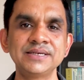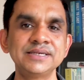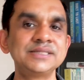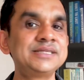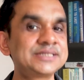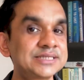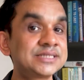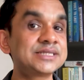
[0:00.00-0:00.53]

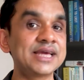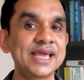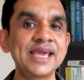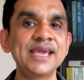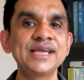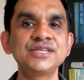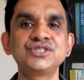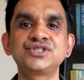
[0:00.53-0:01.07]
This is the
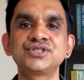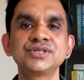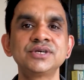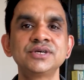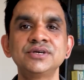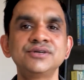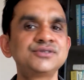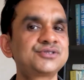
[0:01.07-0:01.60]
age
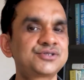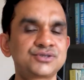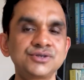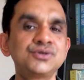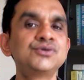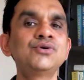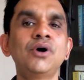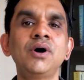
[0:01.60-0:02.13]
to
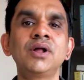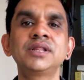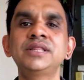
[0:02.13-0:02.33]
do all